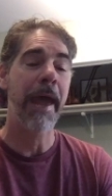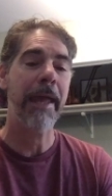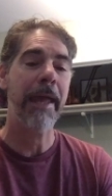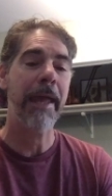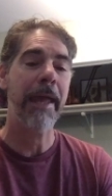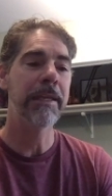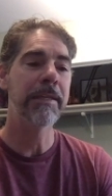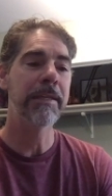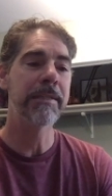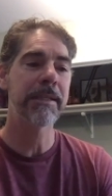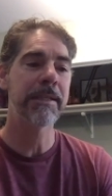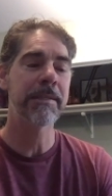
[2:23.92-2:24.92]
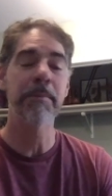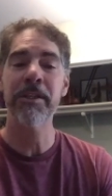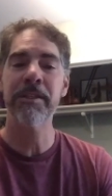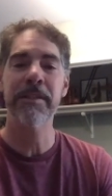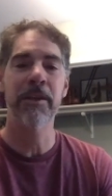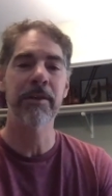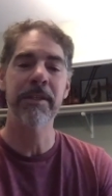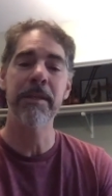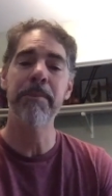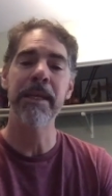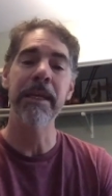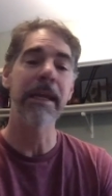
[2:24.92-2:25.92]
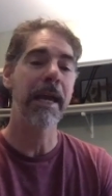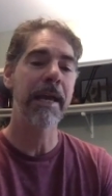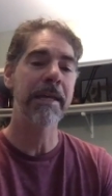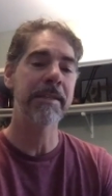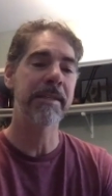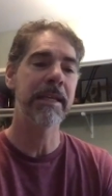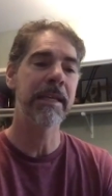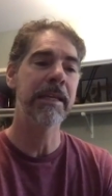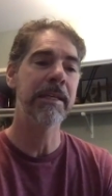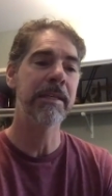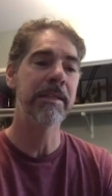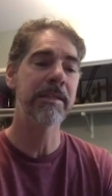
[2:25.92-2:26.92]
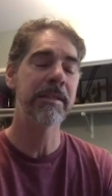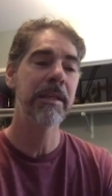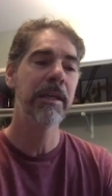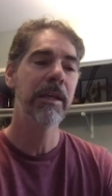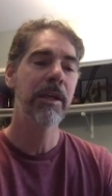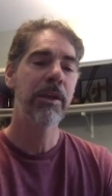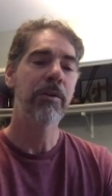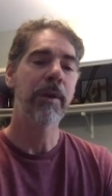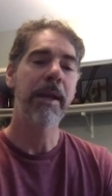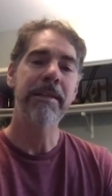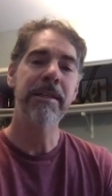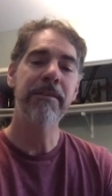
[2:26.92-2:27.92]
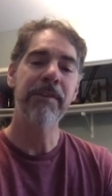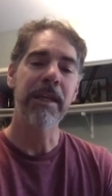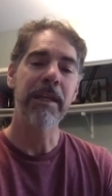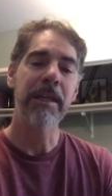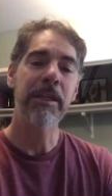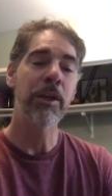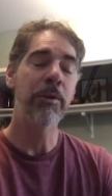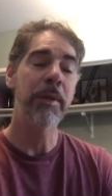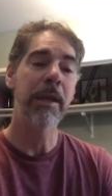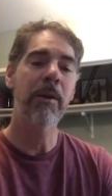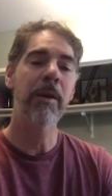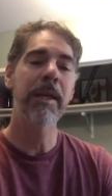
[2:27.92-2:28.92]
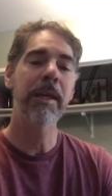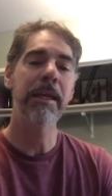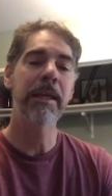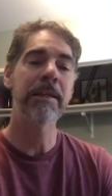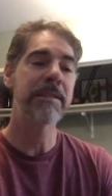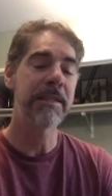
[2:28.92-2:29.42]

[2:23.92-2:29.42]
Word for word: That is as much serendipity as it is creativity. You know, Gary and